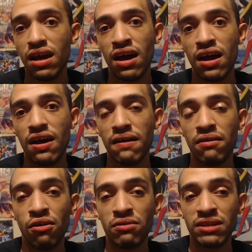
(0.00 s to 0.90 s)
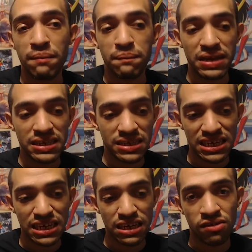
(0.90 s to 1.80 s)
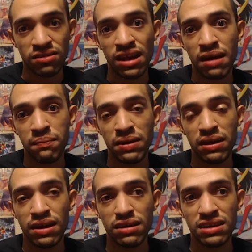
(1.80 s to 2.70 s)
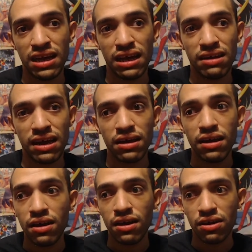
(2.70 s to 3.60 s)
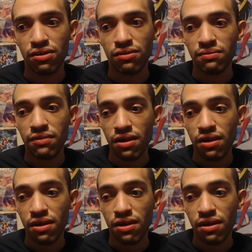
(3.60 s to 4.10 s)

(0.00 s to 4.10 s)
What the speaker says: or not being seen, or not being like, say, like, you know,